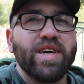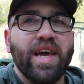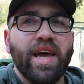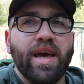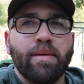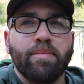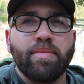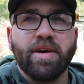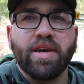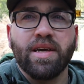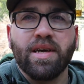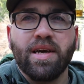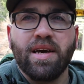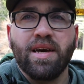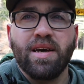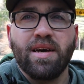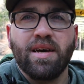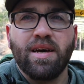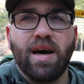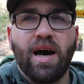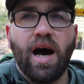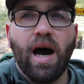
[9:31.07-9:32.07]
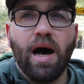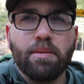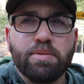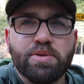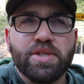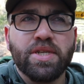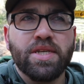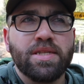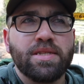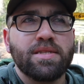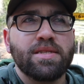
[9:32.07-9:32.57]
camping
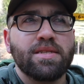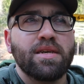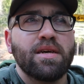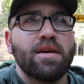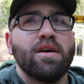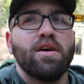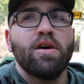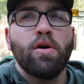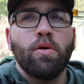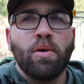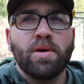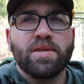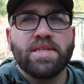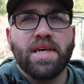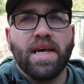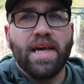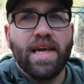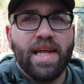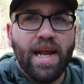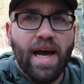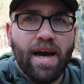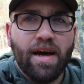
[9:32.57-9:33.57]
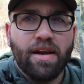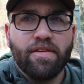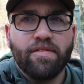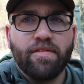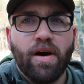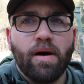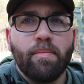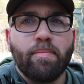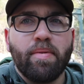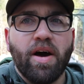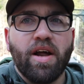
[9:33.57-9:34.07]
options once I get
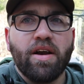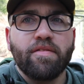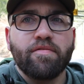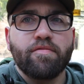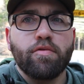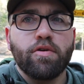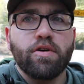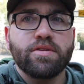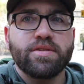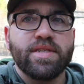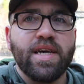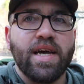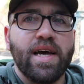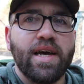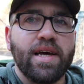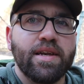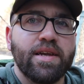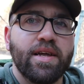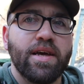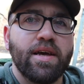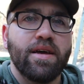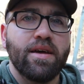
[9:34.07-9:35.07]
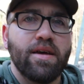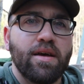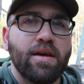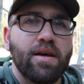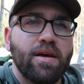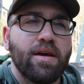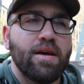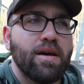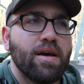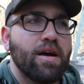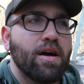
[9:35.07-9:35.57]
up out of World's End.
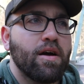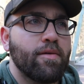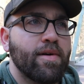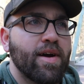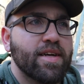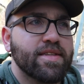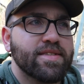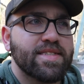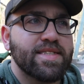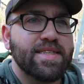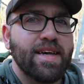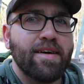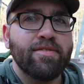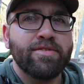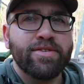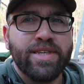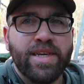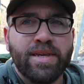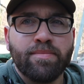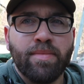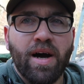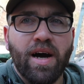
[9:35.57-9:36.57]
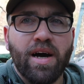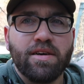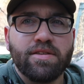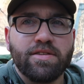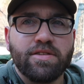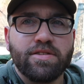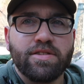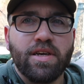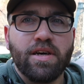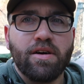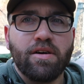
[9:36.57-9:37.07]
Around 17 miles
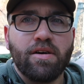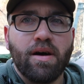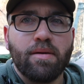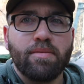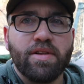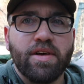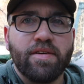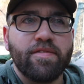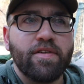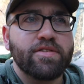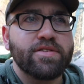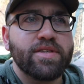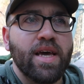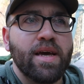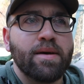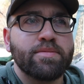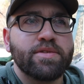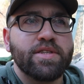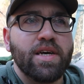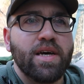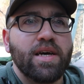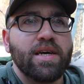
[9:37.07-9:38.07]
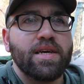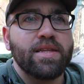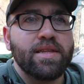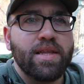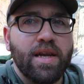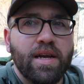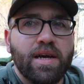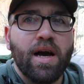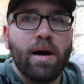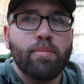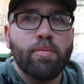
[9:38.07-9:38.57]
or so, I believe there's a campsite, and
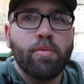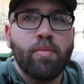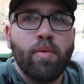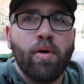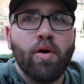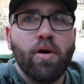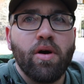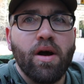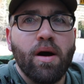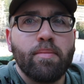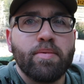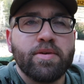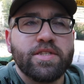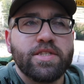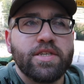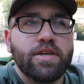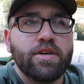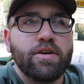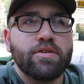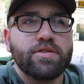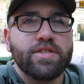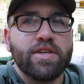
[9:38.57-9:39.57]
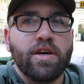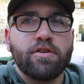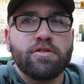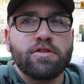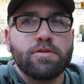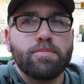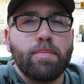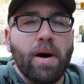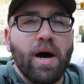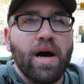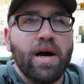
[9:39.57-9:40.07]
then a couple more up until Soanes
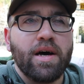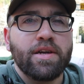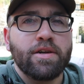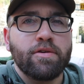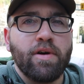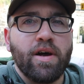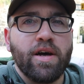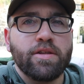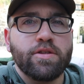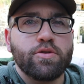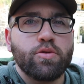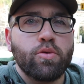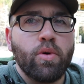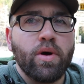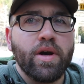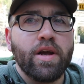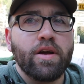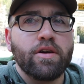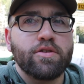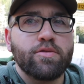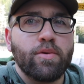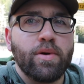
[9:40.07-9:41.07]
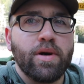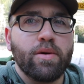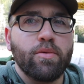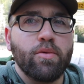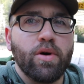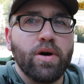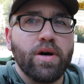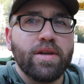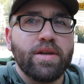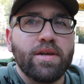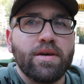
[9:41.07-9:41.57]
Pond around 20 or
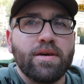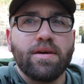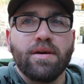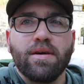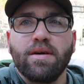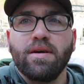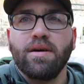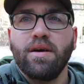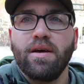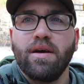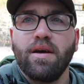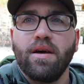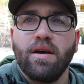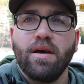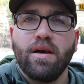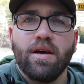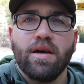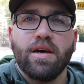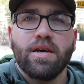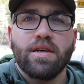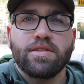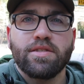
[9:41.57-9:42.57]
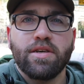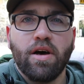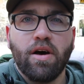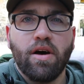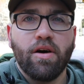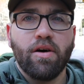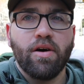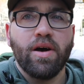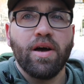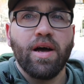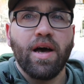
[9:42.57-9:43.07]
21.
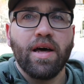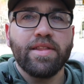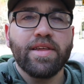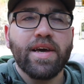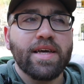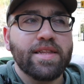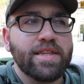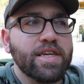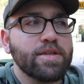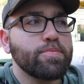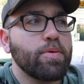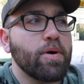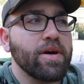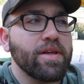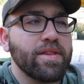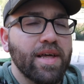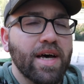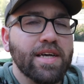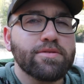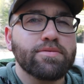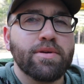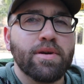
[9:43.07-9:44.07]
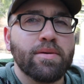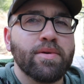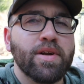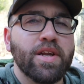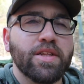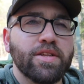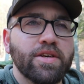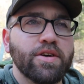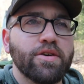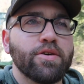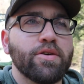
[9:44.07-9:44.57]
So I think at this point, that's what I'm going
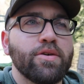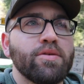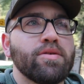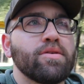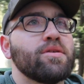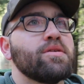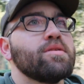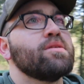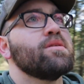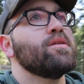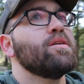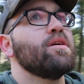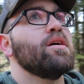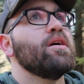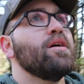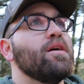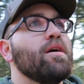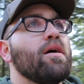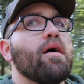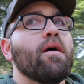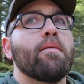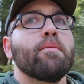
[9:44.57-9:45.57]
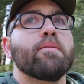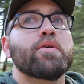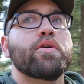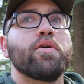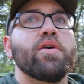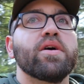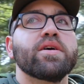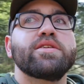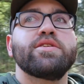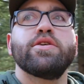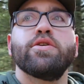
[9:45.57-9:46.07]
to do.
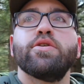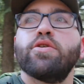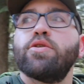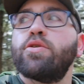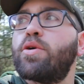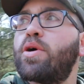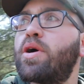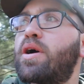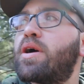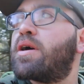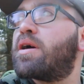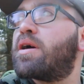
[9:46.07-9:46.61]
Going to